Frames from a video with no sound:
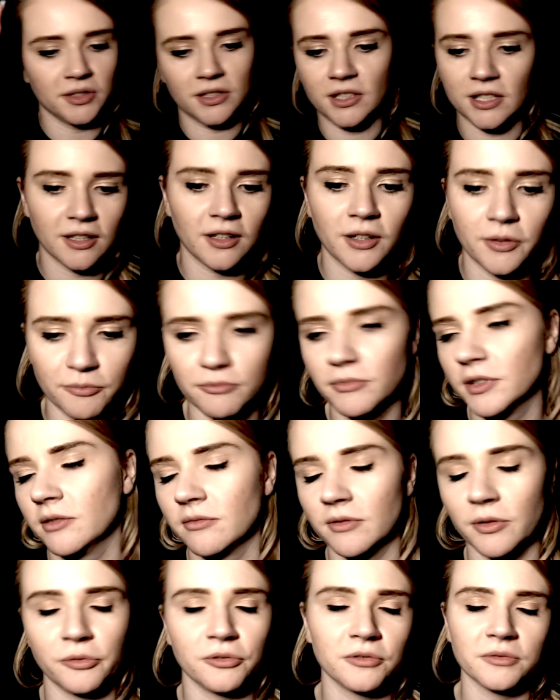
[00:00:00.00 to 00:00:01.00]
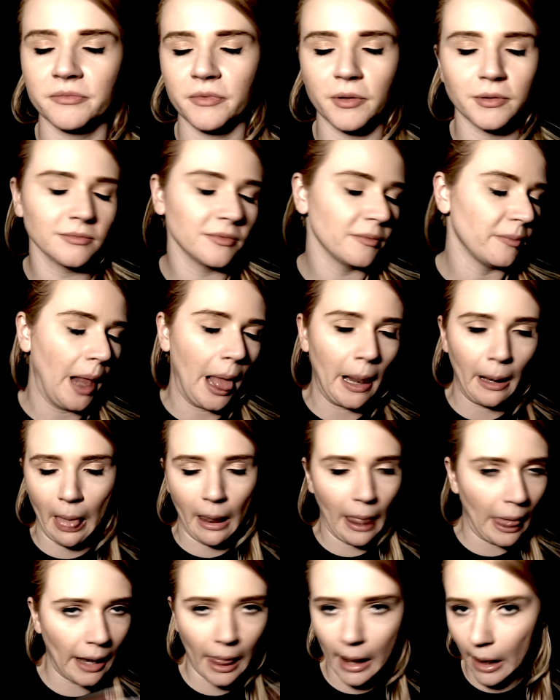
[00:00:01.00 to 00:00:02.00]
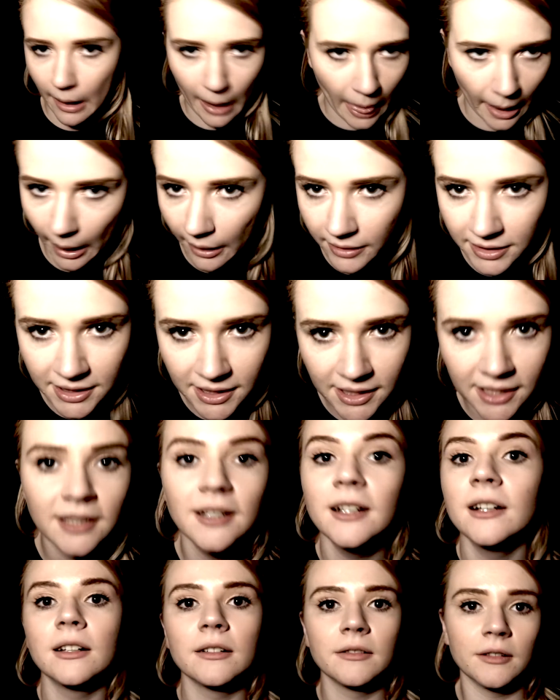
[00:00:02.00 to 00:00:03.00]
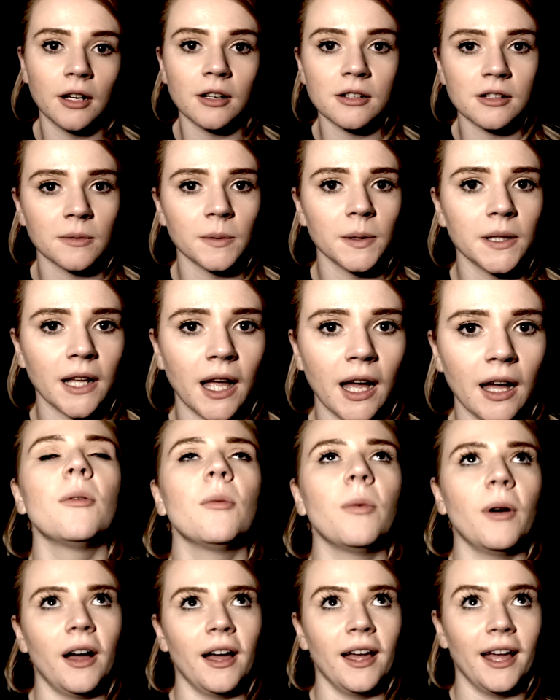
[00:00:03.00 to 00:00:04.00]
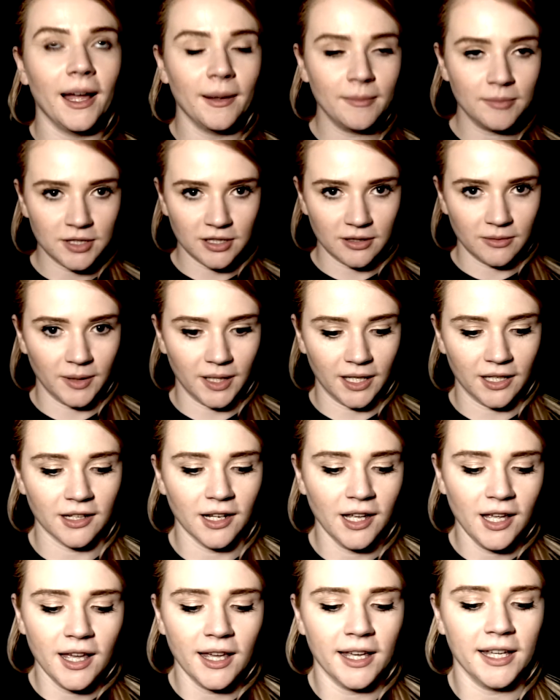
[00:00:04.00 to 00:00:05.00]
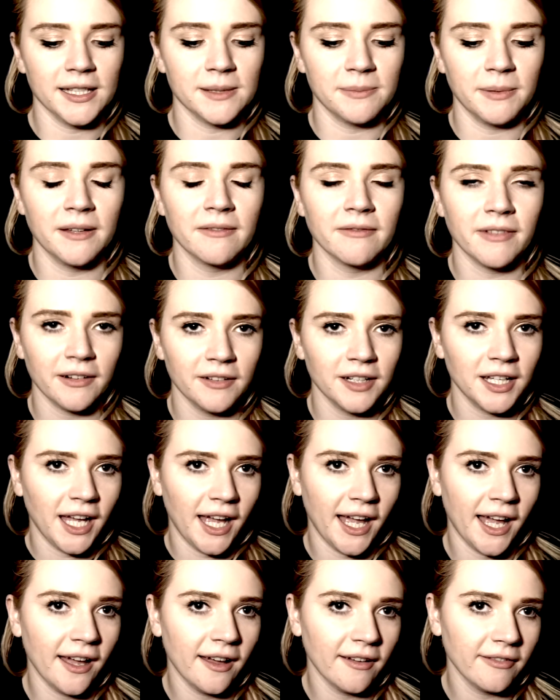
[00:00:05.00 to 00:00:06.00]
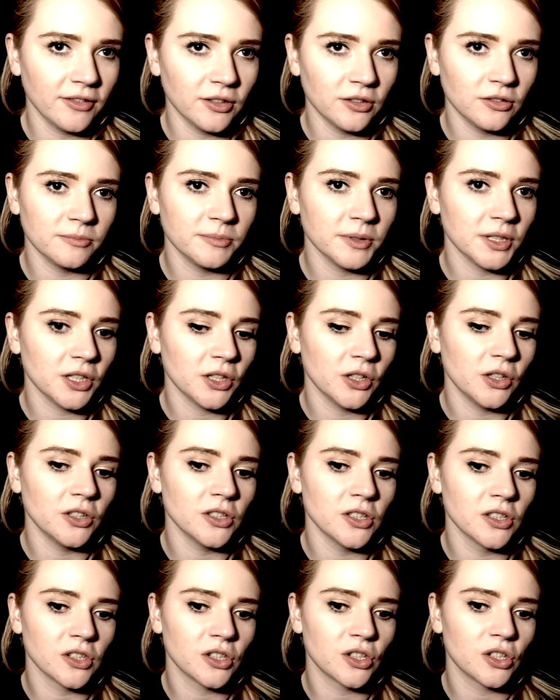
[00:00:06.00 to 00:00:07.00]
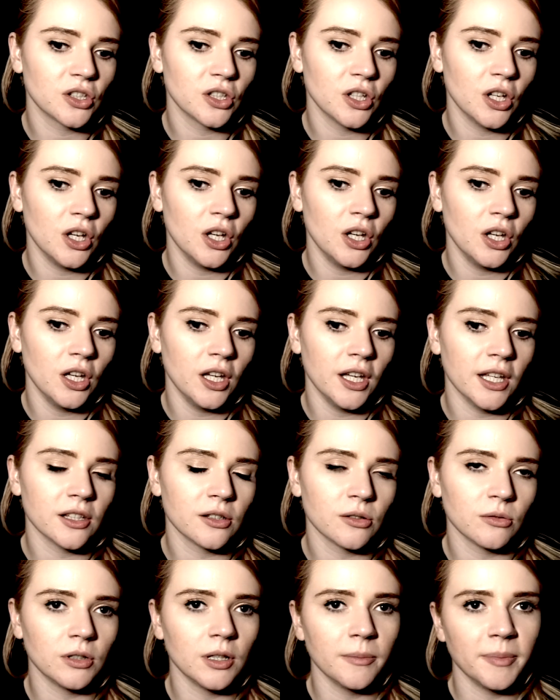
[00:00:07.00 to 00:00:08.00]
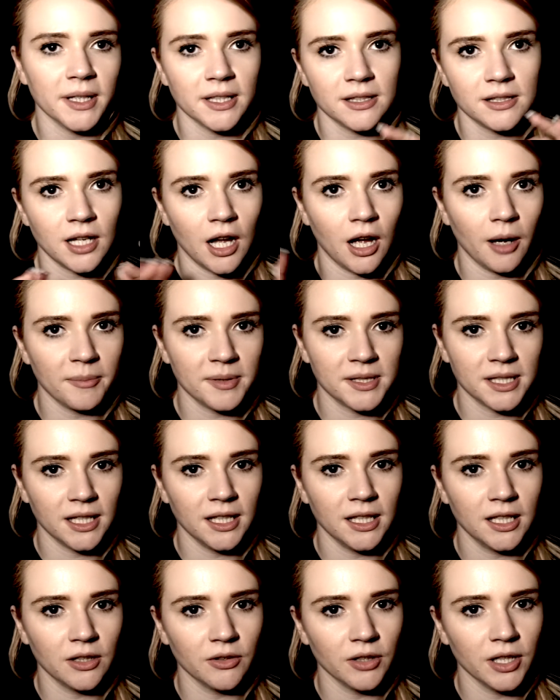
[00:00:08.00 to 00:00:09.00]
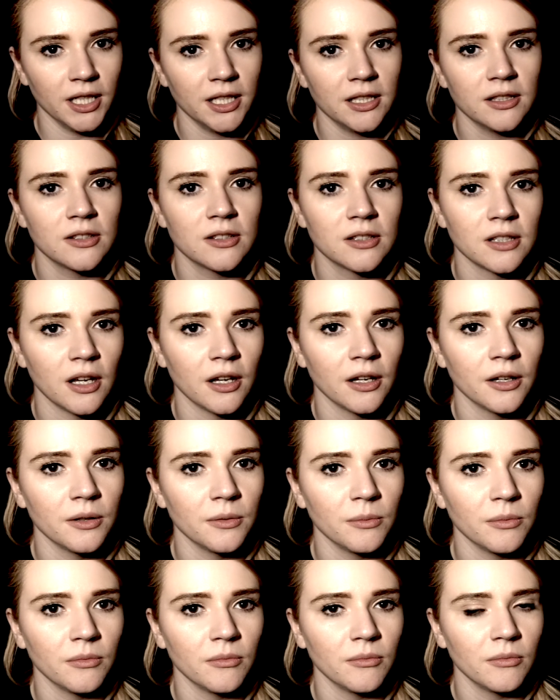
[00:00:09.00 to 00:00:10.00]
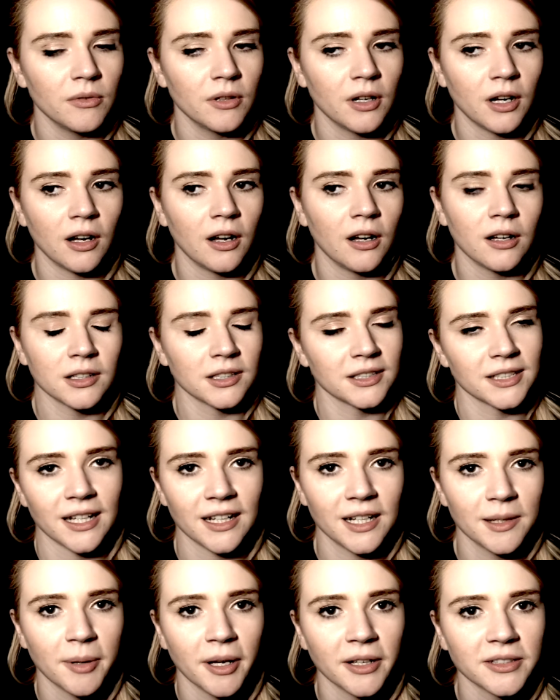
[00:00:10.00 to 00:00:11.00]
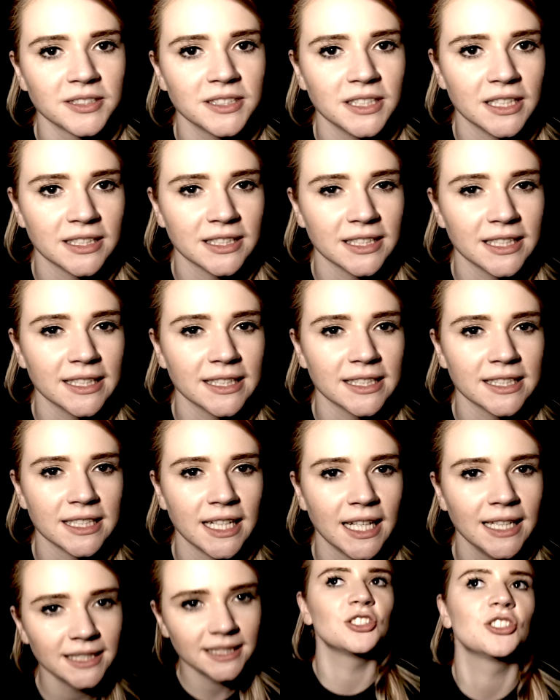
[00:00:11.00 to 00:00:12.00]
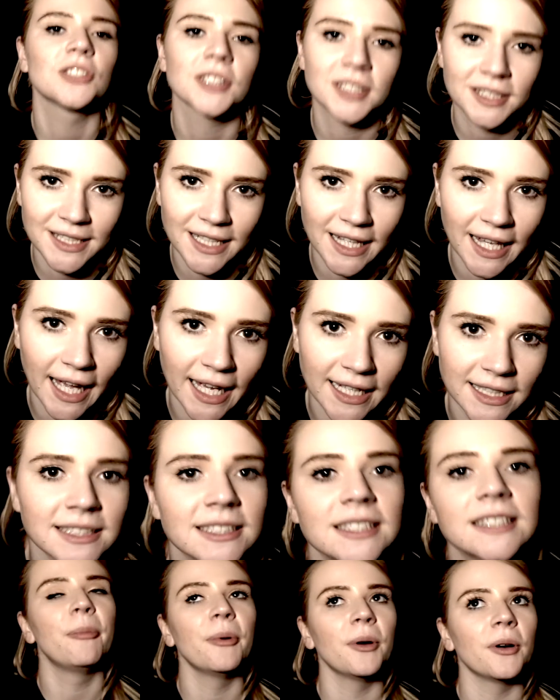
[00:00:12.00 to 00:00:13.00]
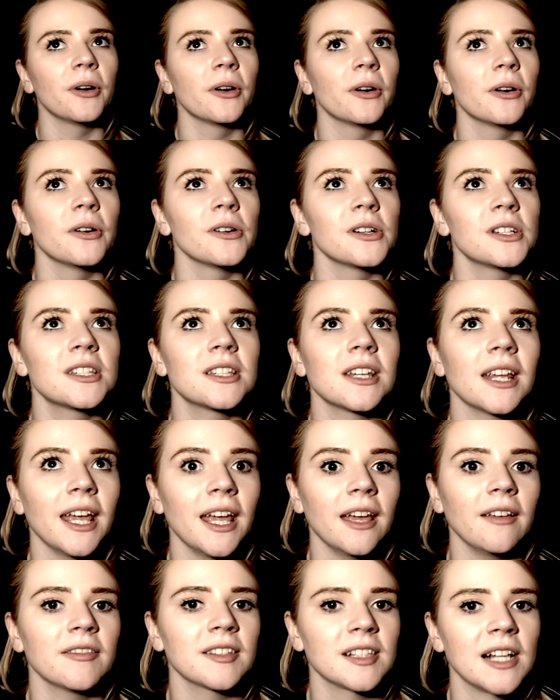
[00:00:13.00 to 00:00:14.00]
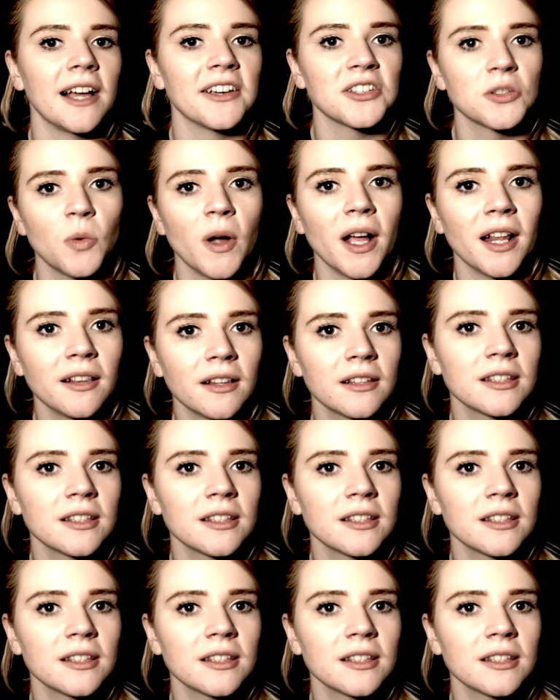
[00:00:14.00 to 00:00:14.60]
and you can blah, blah, blah, blah, blah. I'm not doing that. What I am doing is being very careful because it's all a bit top secret, so I can't exactly post it on the internet, just in case. But if slash when